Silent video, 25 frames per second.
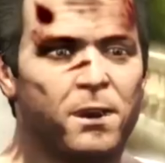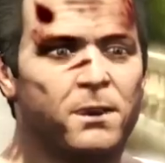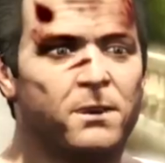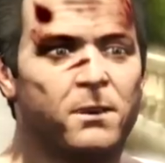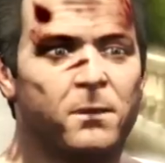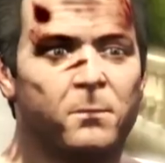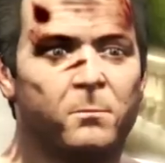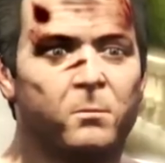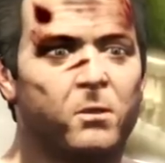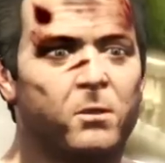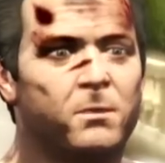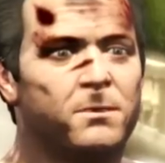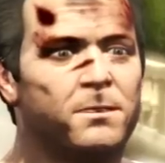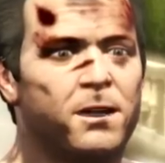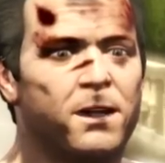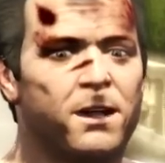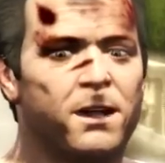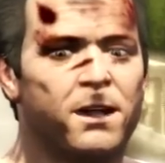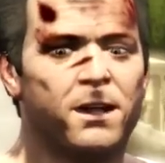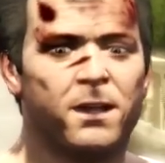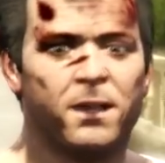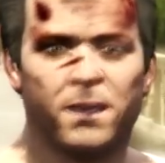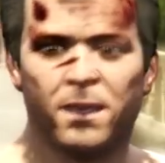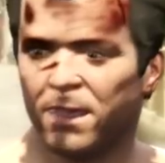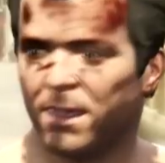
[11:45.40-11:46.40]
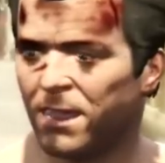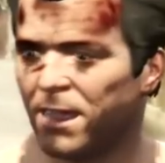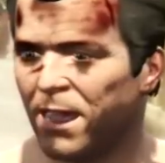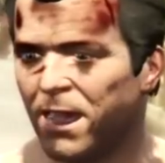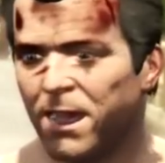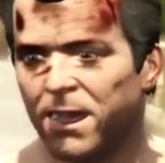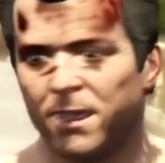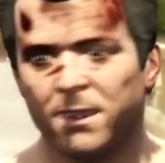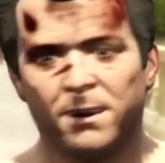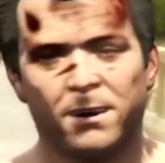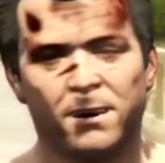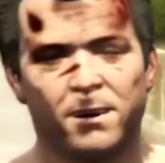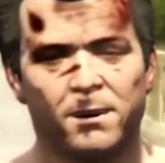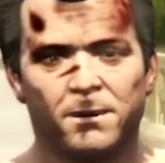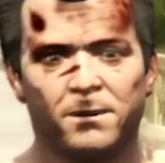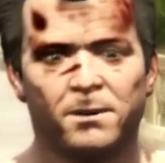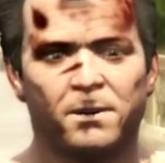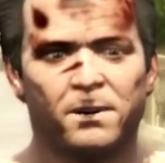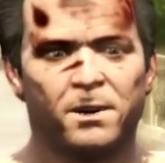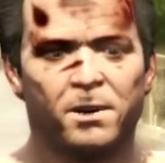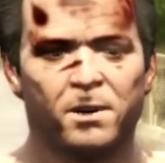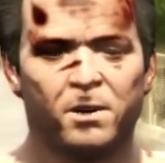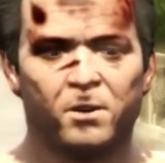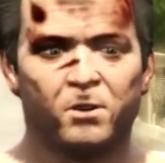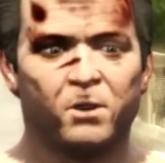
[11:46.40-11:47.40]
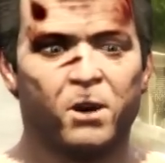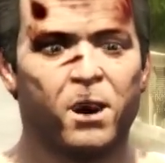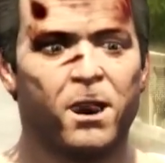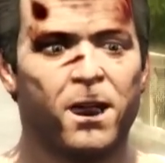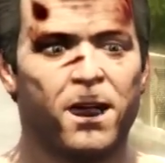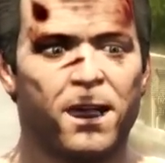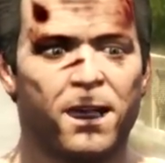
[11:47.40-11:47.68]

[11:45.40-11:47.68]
you wake up one day, and your